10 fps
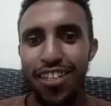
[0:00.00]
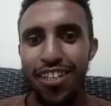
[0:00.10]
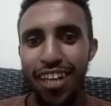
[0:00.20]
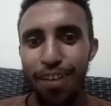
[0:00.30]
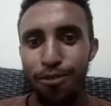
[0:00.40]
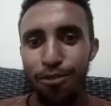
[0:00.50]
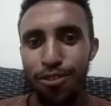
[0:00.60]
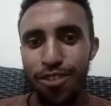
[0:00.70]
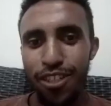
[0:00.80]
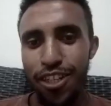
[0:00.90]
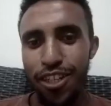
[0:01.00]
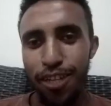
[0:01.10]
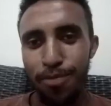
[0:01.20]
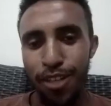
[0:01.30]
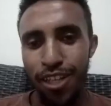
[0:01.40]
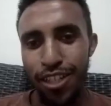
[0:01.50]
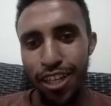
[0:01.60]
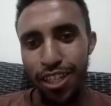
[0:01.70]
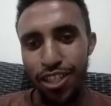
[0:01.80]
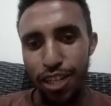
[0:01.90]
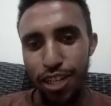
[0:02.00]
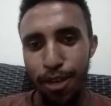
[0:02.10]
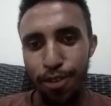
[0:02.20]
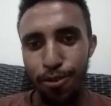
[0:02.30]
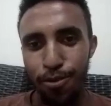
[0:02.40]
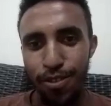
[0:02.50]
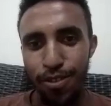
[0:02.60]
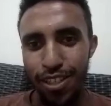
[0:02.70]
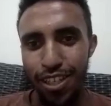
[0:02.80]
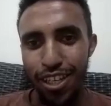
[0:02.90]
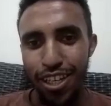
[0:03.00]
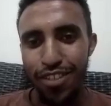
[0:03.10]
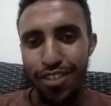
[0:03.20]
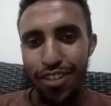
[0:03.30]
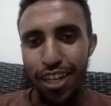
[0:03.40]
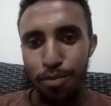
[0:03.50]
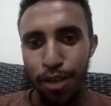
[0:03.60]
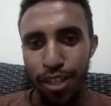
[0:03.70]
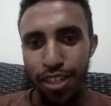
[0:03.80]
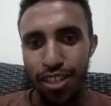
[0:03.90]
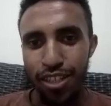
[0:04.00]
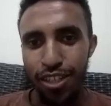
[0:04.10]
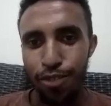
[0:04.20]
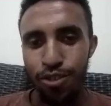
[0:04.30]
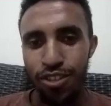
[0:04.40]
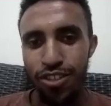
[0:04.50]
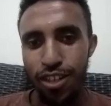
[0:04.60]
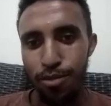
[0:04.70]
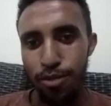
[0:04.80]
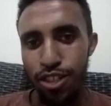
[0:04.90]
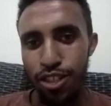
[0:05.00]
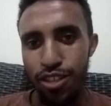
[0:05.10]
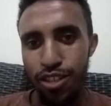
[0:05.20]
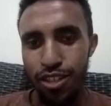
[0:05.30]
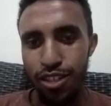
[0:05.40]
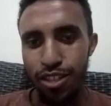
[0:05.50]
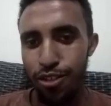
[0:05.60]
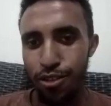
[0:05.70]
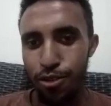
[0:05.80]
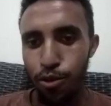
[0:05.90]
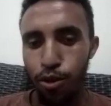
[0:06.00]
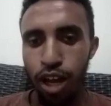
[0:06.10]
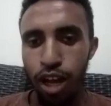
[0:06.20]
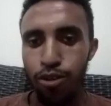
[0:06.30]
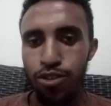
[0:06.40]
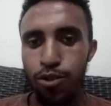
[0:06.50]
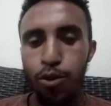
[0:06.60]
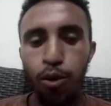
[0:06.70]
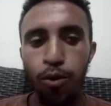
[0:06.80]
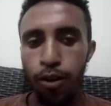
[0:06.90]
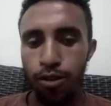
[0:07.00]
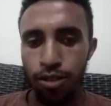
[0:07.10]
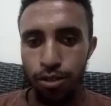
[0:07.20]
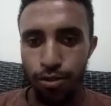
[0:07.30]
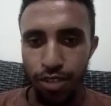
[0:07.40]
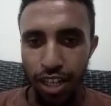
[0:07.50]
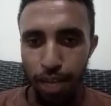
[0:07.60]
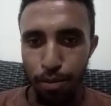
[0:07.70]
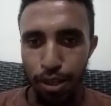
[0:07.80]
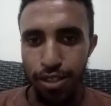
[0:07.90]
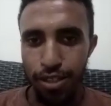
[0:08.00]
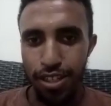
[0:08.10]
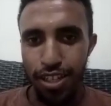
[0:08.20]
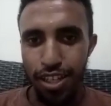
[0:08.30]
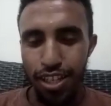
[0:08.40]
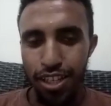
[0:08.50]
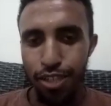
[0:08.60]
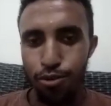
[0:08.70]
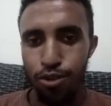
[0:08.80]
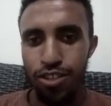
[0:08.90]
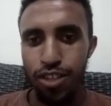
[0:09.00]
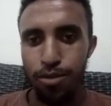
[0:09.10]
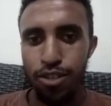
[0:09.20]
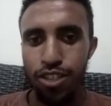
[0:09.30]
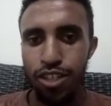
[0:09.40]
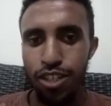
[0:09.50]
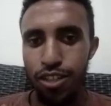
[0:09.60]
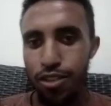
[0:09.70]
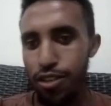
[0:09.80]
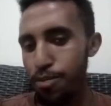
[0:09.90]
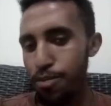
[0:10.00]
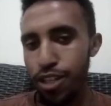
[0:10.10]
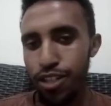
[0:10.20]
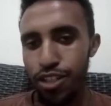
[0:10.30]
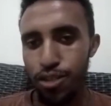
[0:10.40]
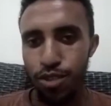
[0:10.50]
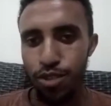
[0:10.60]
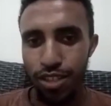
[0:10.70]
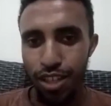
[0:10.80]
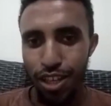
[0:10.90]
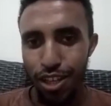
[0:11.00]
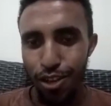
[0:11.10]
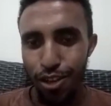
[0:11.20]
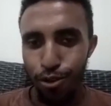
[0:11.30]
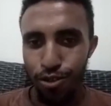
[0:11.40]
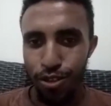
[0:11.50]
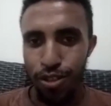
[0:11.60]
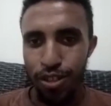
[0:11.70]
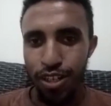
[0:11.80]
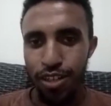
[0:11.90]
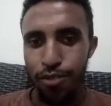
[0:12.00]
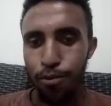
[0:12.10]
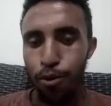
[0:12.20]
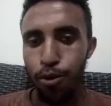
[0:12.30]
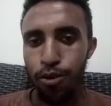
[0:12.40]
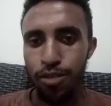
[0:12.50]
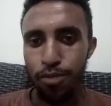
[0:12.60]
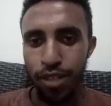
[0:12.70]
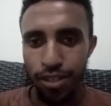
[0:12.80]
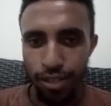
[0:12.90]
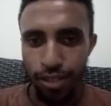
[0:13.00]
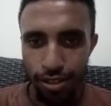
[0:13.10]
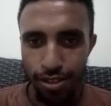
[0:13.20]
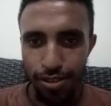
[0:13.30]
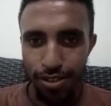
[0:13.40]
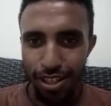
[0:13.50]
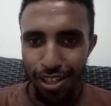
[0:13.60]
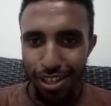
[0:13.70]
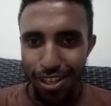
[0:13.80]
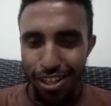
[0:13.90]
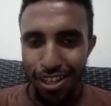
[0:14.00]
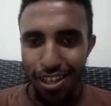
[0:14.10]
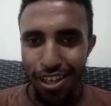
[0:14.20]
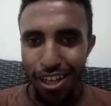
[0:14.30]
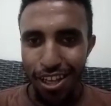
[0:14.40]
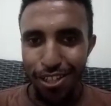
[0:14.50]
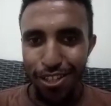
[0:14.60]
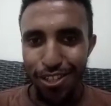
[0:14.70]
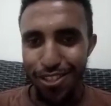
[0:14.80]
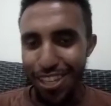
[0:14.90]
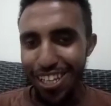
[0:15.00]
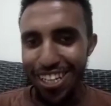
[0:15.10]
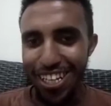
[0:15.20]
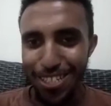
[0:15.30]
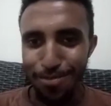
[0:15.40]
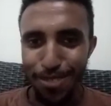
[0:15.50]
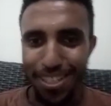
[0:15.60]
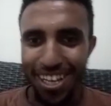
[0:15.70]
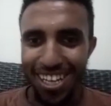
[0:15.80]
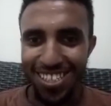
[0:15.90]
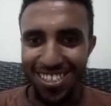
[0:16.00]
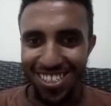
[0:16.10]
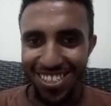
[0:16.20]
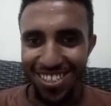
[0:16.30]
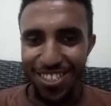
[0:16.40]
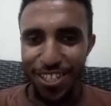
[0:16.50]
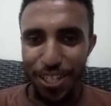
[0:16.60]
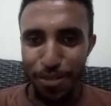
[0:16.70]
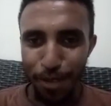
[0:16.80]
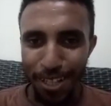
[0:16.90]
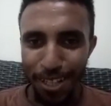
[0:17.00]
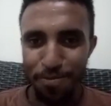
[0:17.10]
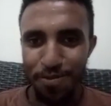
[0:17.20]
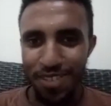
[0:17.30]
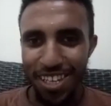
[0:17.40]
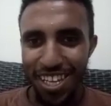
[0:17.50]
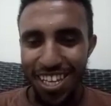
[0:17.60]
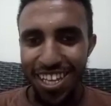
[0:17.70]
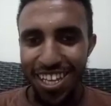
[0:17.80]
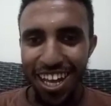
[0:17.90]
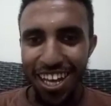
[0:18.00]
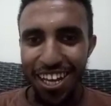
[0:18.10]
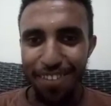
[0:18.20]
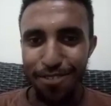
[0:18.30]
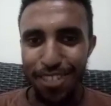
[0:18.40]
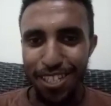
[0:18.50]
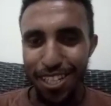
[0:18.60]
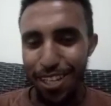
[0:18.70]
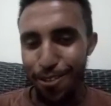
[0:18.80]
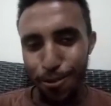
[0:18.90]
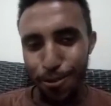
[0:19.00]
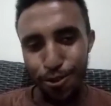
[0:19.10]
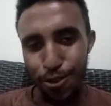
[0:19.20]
uh, I was the general manager and chairman of a uh, the company. It was established in, I was the co-founder of the company. It was established in partnership with other uh, four persons, uh, and they elected me as the chairman. Uh, I have done a lot of